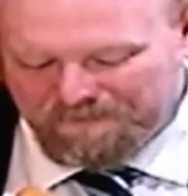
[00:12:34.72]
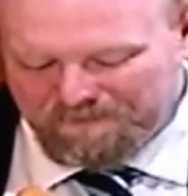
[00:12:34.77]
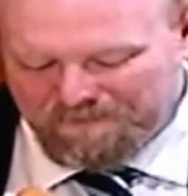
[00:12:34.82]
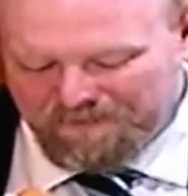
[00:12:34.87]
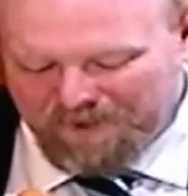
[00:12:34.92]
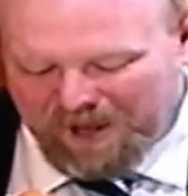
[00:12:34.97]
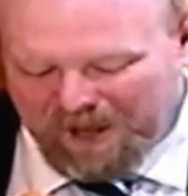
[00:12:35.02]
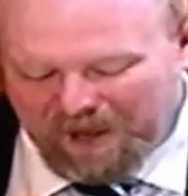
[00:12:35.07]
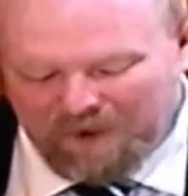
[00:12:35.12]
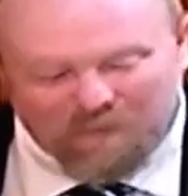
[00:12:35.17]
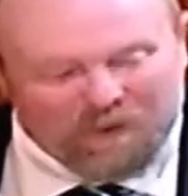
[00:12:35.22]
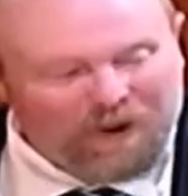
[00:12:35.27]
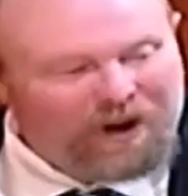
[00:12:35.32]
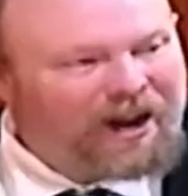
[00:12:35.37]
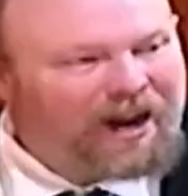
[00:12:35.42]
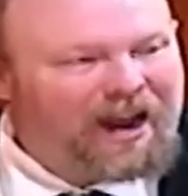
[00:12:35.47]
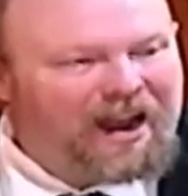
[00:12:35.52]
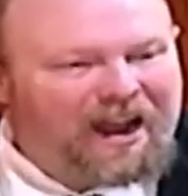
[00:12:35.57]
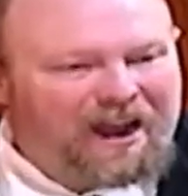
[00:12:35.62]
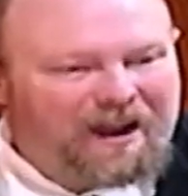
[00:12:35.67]
And when I
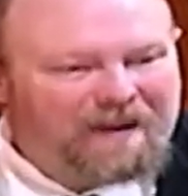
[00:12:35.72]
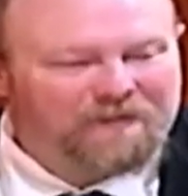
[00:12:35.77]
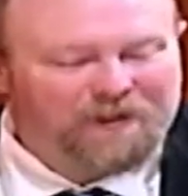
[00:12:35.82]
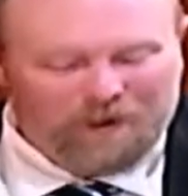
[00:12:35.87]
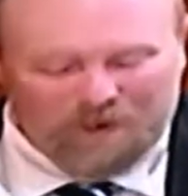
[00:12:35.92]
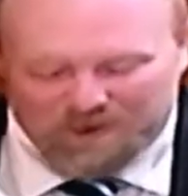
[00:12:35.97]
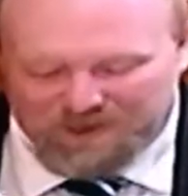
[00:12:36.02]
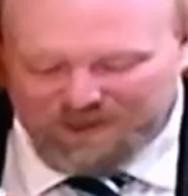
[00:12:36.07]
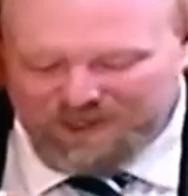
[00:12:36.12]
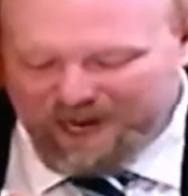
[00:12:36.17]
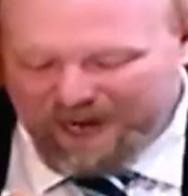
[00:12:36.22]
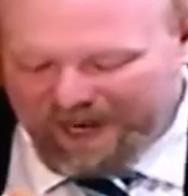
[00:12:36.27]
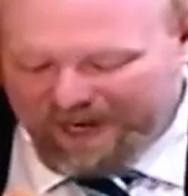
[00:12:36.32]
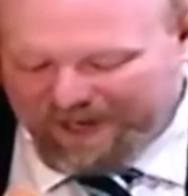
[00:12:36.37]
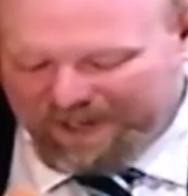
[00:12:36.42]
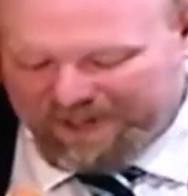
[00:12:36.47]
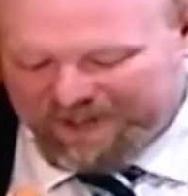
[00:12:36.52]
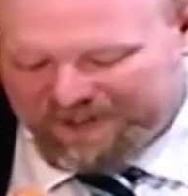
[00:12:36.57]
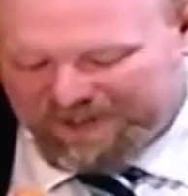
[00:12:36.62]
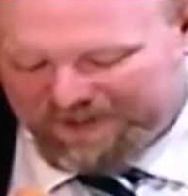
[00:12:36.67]
have those
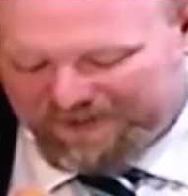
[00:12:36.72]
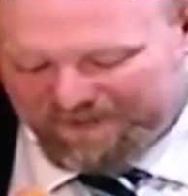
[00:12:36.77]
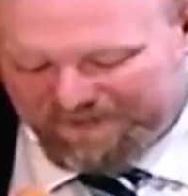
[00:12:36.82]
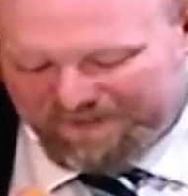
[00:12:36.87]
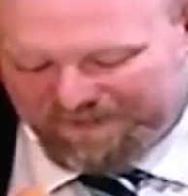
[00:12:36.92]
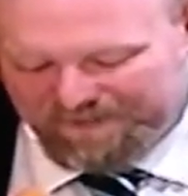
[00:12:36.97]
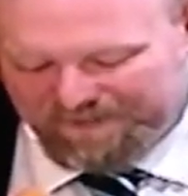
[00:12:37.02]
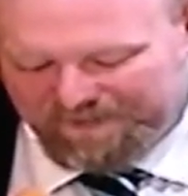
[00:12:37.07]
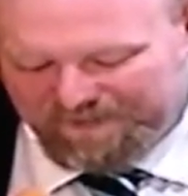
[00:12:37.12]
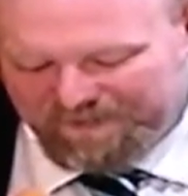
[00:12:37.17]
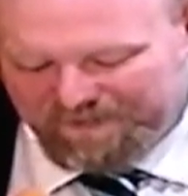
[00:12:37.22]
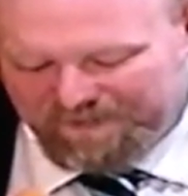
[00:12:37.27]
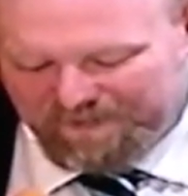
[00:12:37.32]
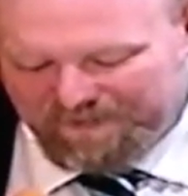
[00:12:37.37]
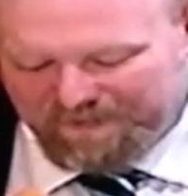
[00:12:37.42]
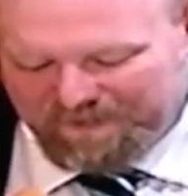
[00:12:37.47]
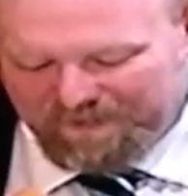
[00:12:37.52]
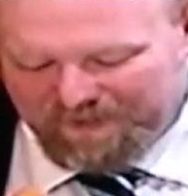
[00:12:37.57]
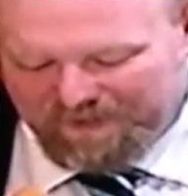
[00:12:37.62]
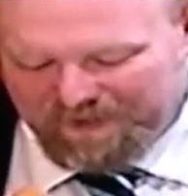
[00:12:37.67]
days,
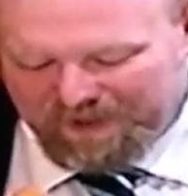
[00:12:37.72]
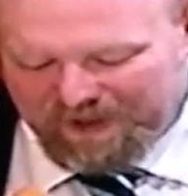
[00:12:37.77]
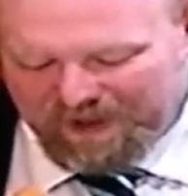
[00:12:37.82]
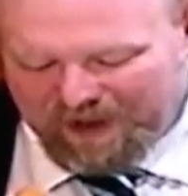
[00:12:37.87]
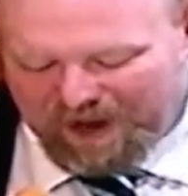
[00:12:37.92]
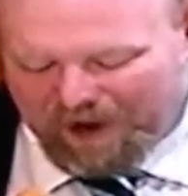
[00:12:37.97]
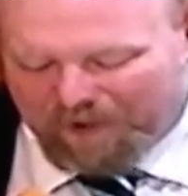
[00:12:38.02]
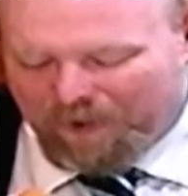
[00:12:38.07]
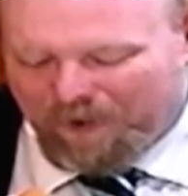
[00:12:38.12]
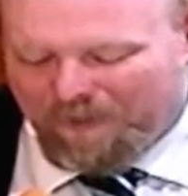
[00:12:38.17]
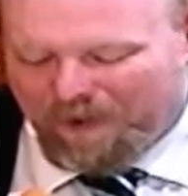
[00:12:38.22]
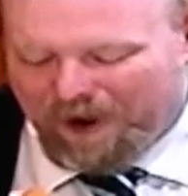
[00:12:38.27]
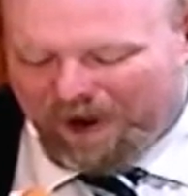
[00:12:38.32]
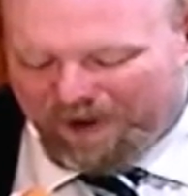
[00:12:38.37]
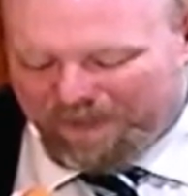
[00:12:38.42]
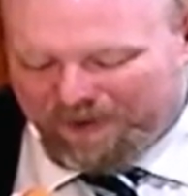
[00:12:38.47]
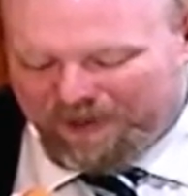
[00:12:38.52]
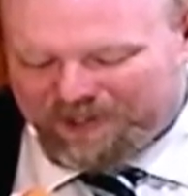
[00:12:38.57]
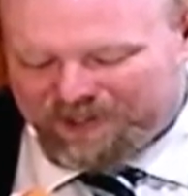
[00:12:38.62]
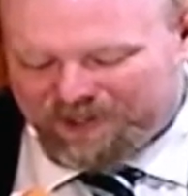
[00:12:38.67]
I remind
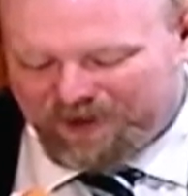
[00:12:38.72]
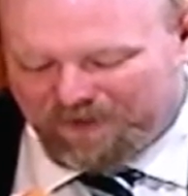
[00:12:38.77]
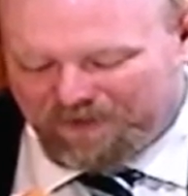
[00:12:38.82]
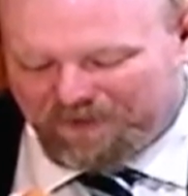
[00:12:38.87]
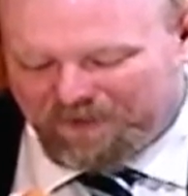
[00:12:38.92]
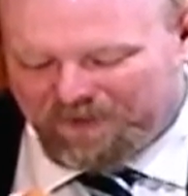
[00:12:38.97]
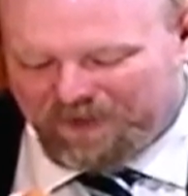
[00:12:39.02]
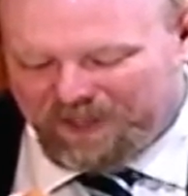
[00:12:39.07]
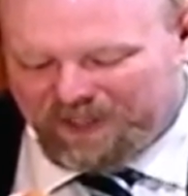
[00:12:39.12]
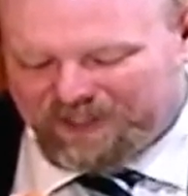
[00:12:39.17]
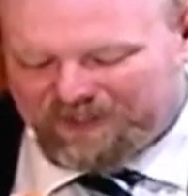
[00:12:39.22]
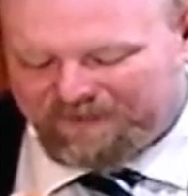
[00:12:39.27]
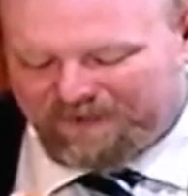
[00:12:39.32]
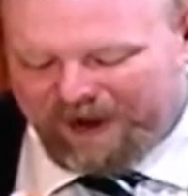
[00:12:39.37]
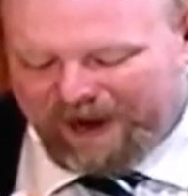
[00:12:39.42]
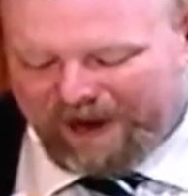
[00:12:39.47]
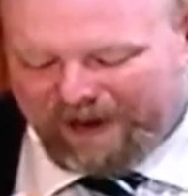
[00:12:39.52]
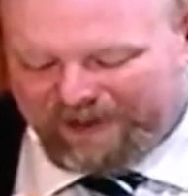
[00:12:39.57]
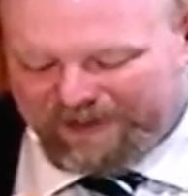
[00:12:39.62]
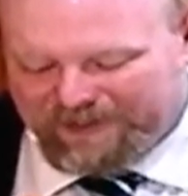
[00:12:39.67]
myself of this
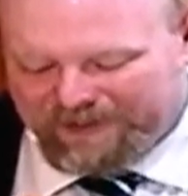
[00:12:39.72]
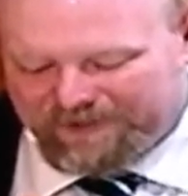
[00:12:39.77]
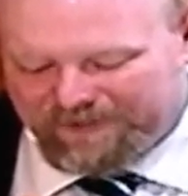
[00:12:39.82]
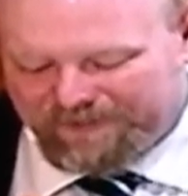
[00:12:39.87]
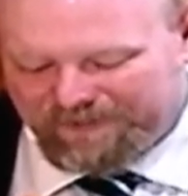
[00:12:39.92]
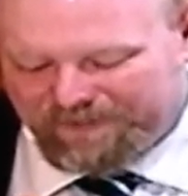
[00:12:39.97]
fact.